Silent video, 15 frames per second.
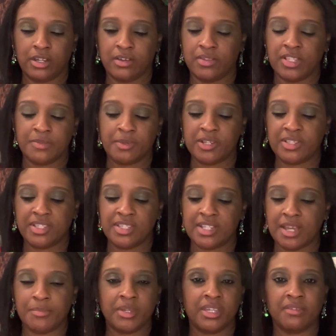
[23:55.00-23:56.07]
this person's
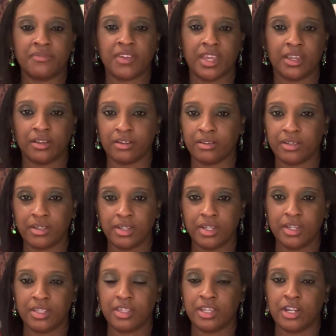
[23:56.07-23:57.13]
not being fair.
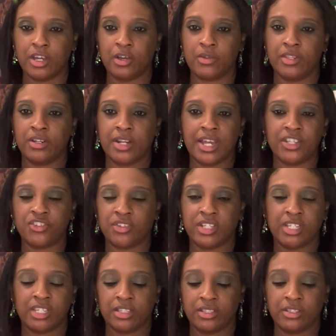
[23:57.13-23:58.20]
You know, they're not
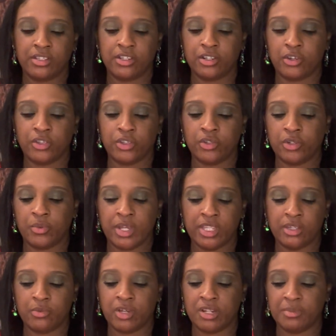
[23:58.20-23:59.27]
treating, you know, you the way
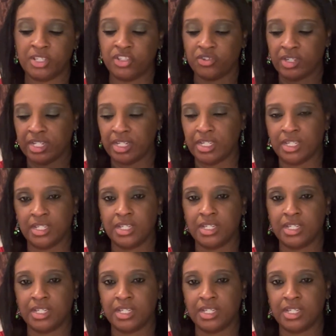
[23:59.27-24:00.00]
you want to be treated.